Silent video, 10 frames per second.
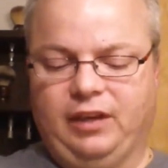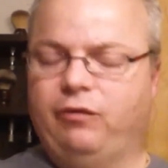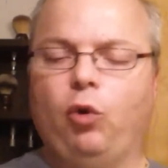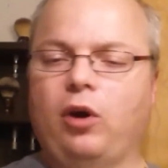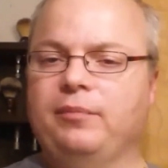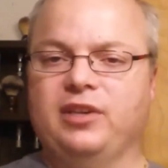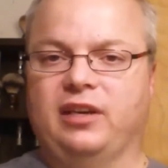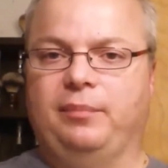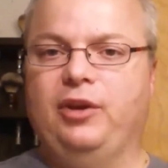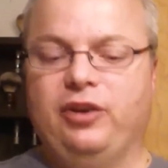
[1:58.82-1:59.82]
forums and
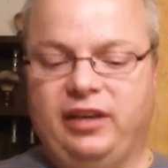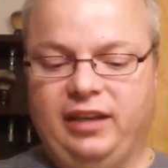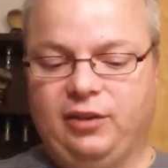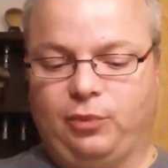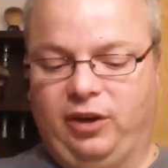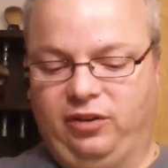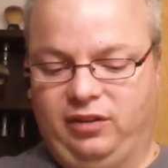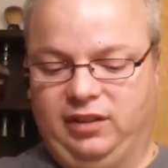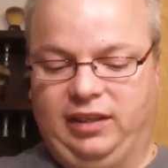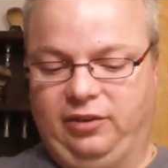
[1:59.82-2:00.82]
communities where,
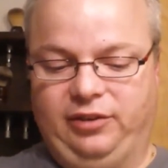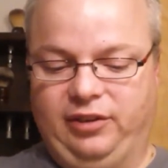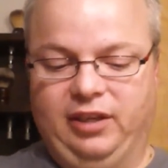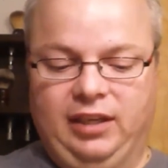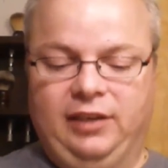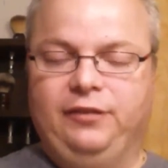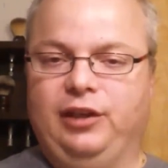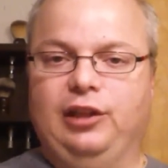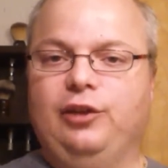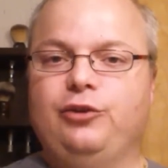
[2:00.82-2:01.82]
you know, you,
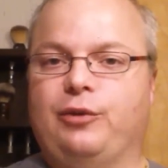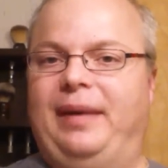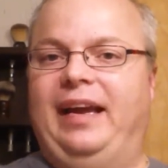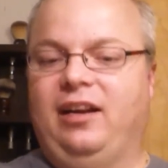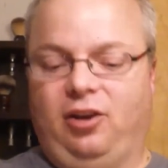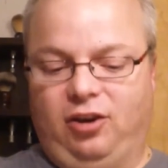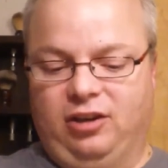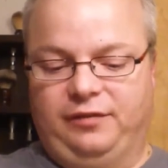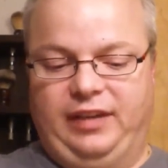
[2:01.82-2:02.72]
you lose your man card